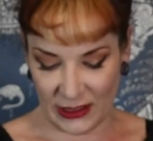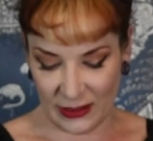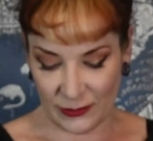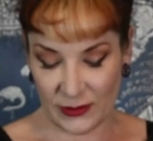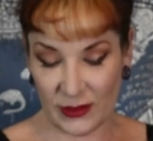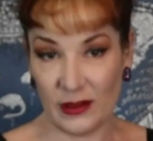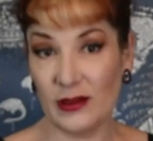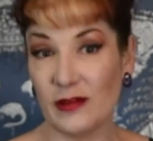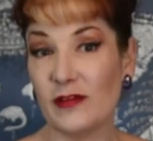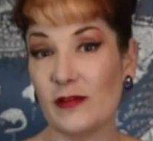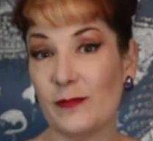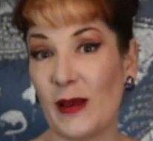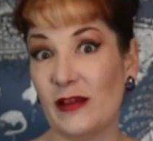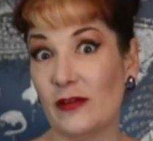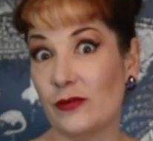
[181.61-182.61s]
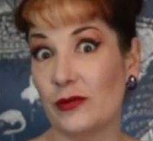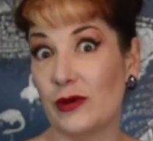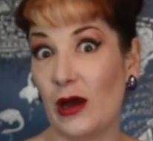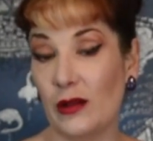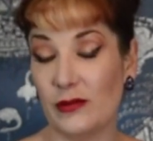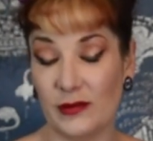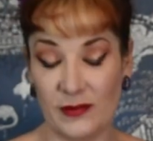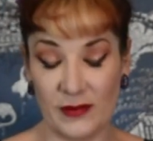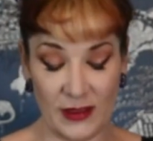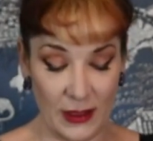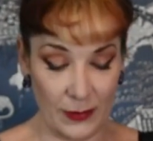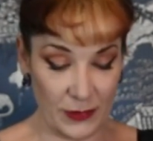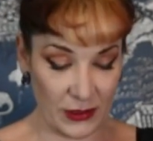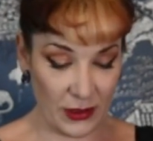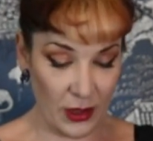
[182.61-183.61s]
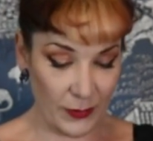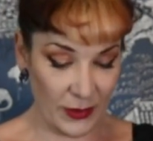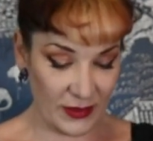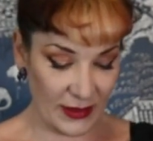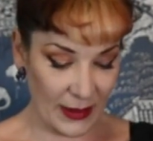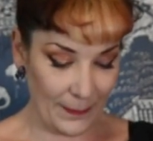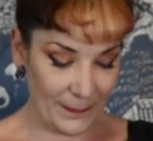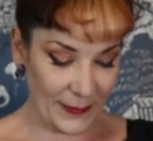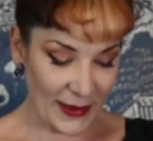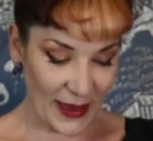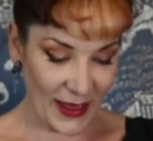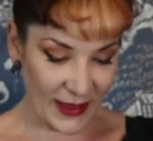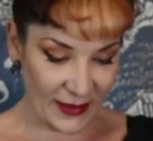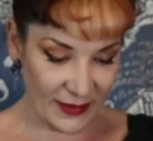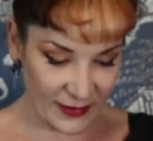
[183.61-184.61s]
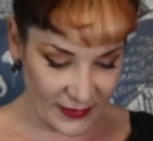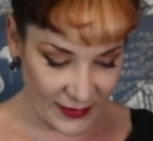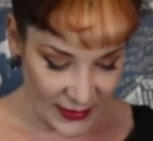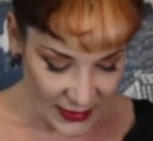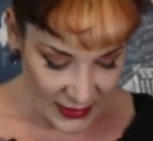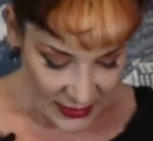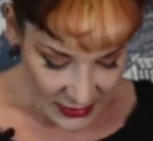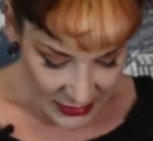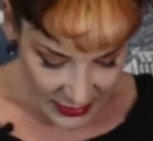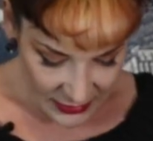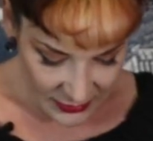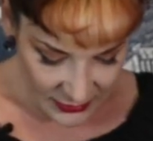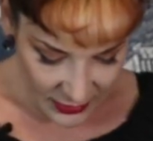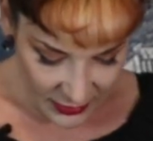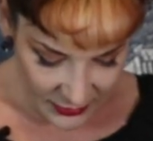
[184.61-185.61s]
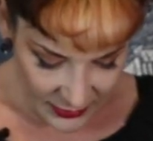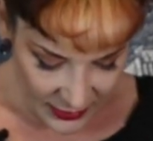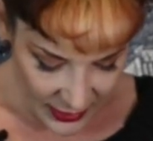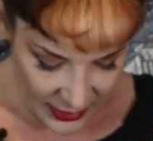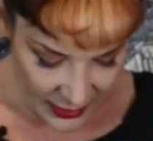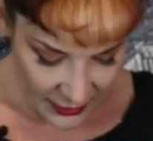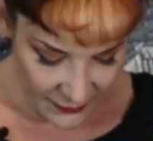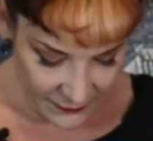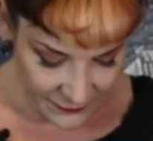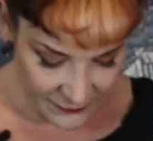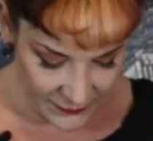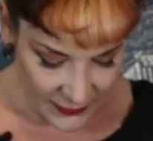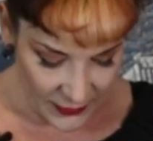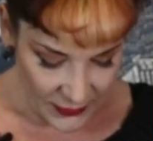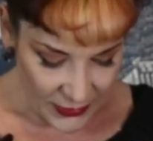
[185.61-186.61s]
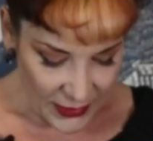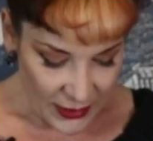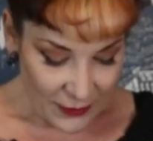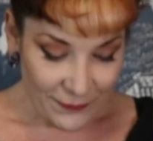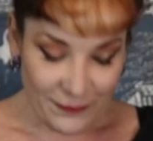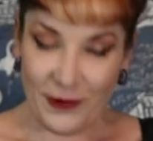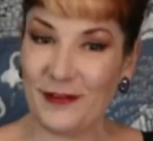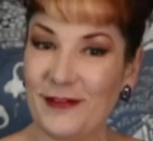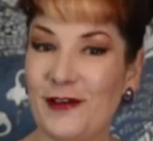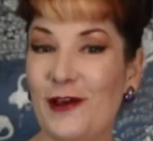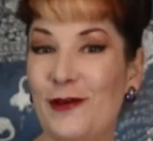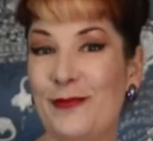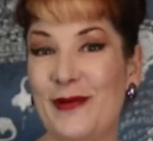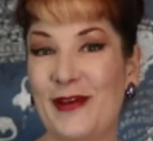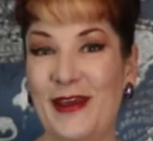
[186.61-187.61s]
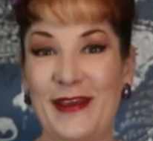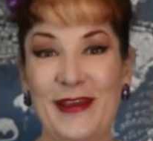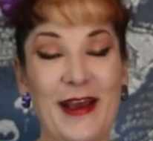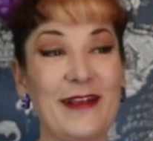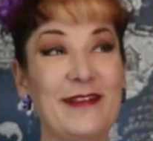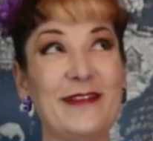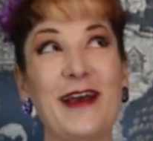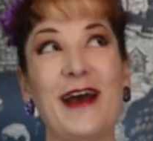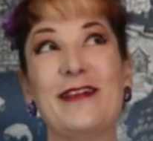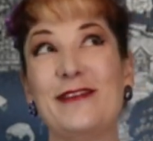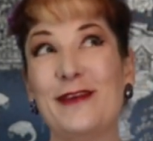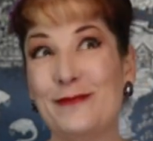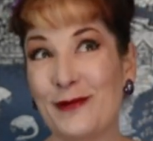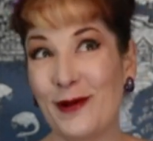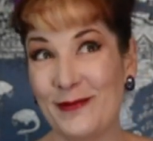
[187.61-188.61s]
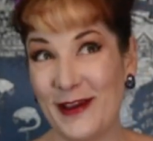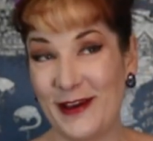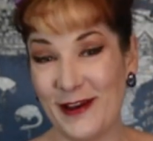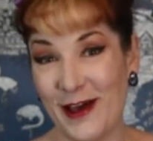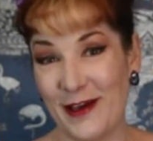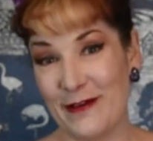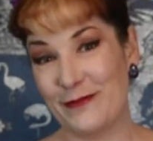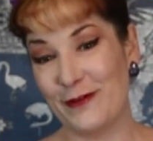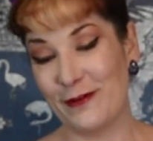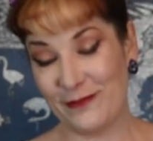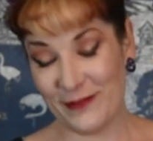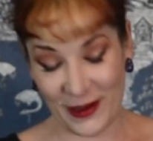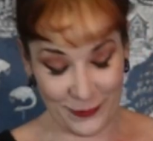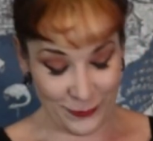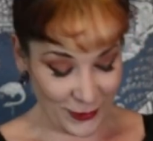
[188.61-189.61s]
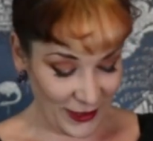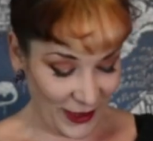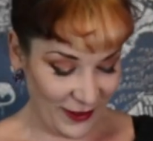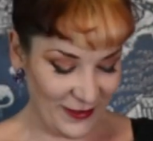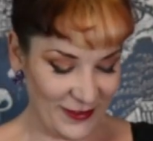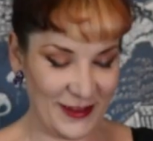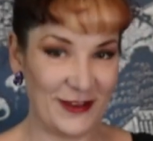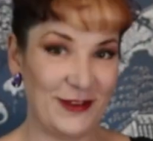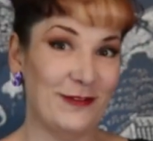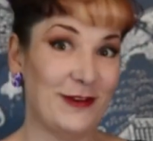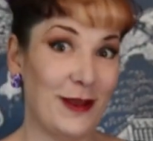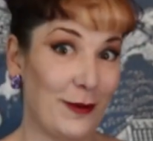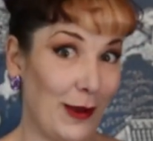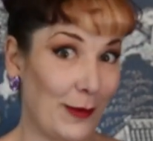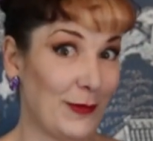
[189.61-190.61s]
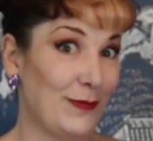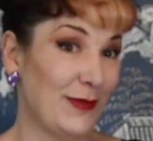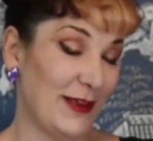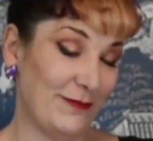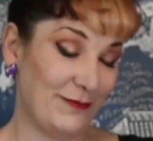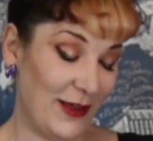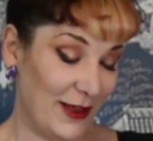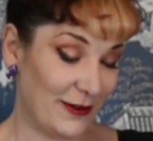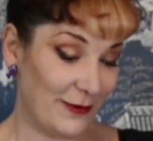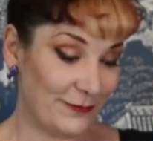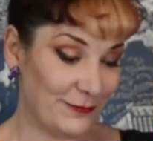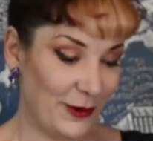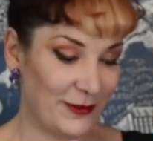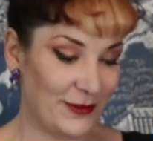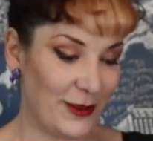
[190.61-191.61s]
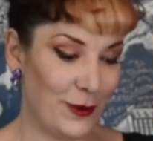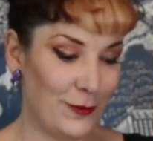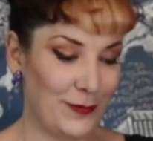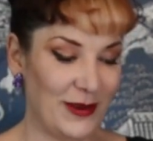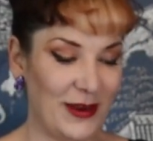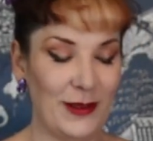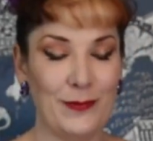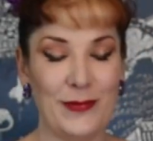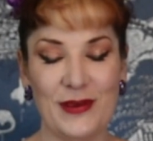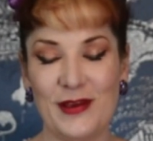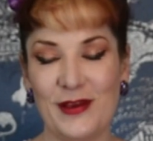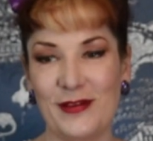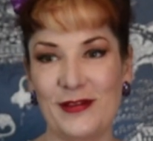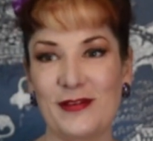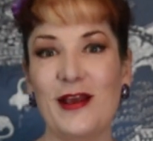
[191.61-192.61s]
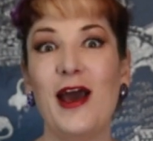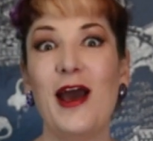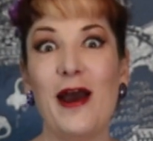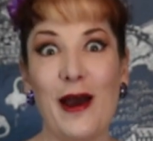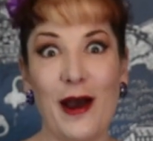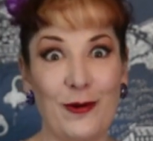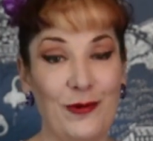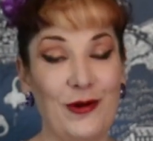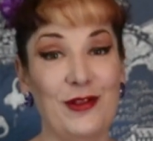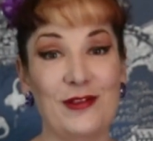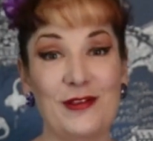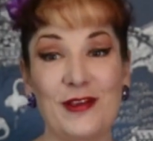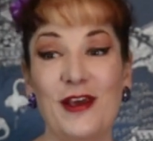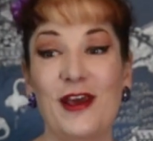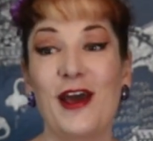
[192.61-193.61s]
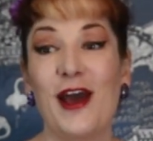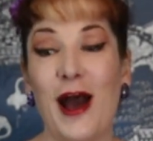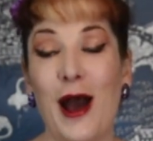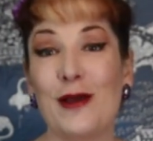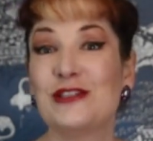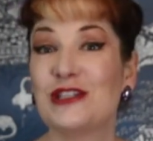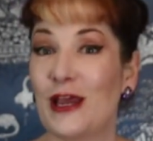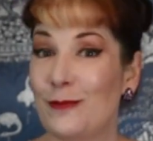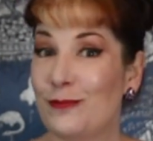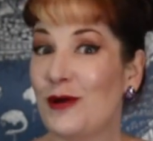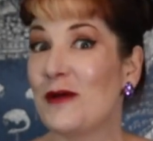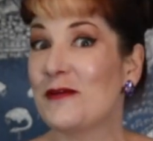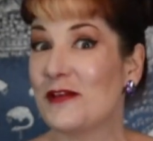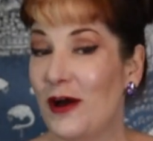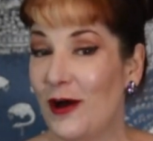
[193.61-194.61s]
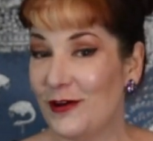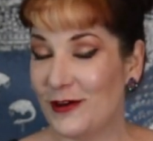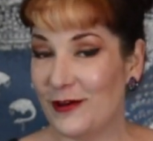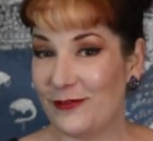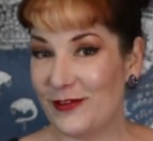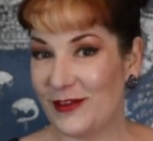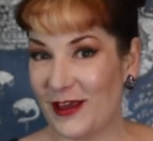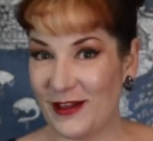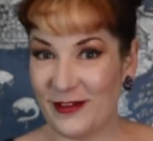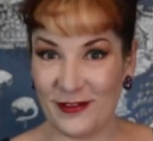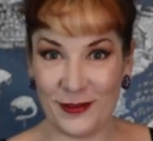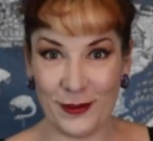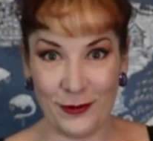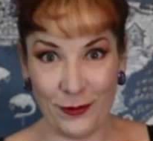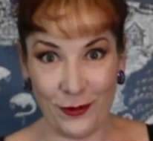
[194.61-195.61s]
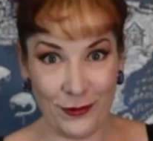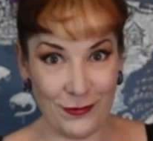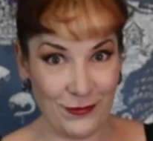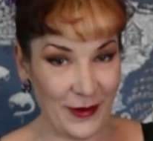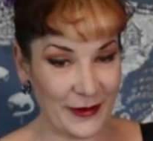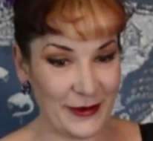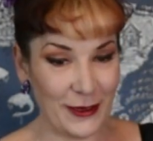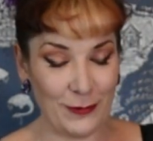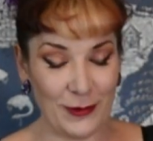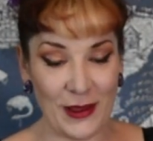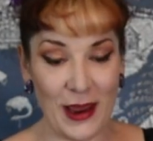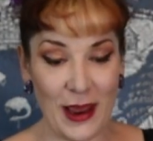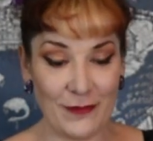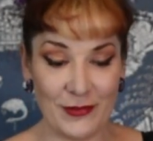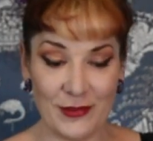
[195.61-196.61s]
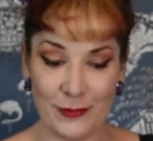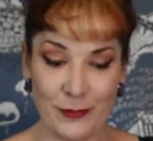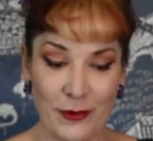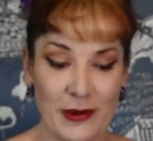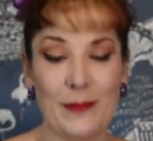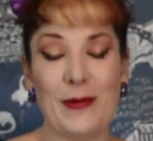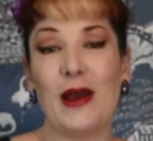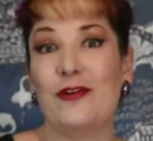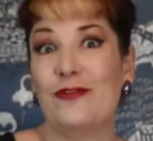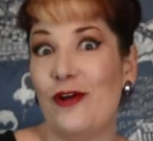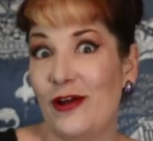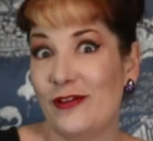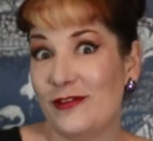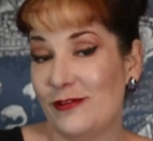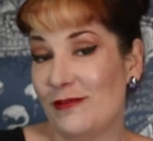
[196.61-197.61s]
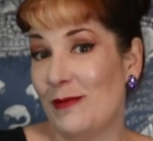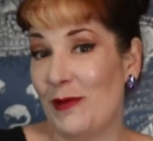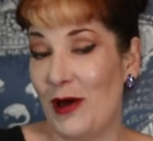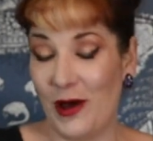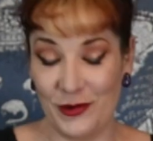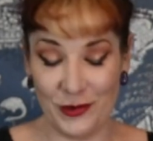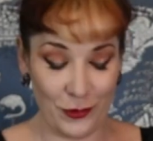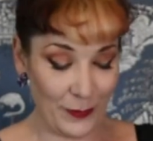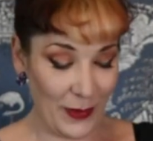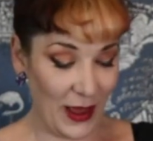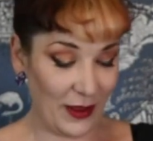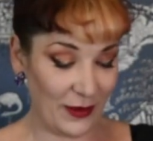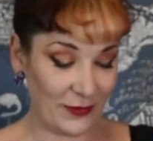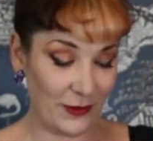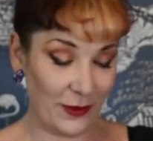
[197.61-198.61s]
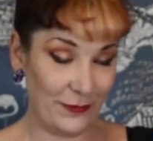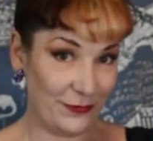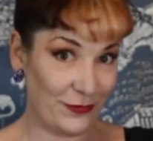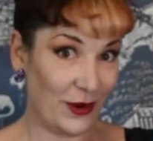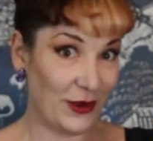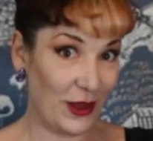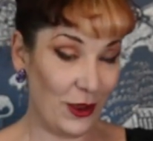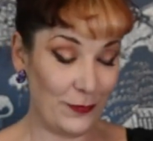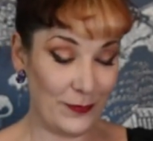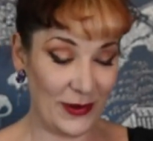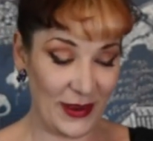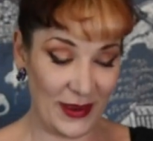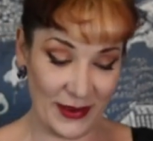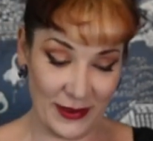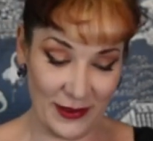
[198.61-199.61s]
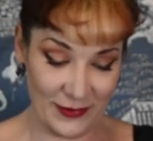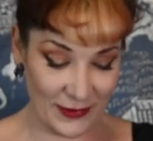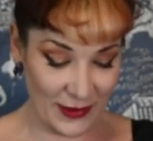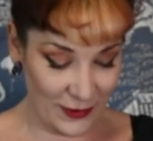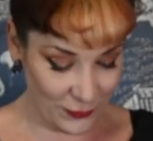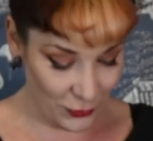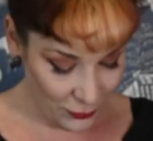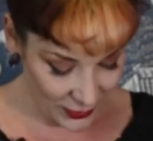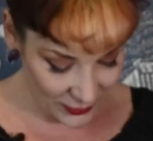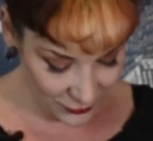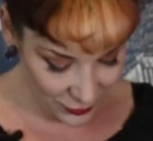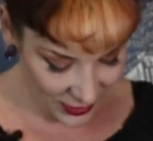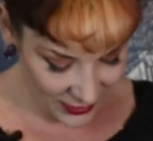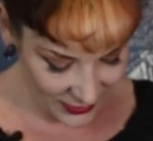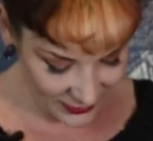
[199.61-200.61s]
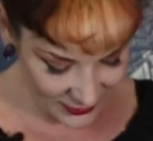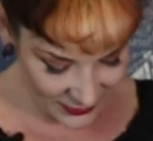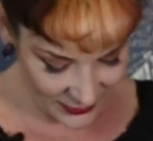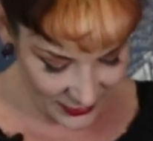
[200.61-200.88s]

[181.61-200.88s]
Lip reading: need the suspenders or garters to keep the garment in place. It does have front opening. As you probably know, if you're a fan of What Katie Did, you'll know I'm a big fan of front opening, because I want shapewear is hard enough to get into already without having to worry about trying to do it behind your back. So front opening is always great.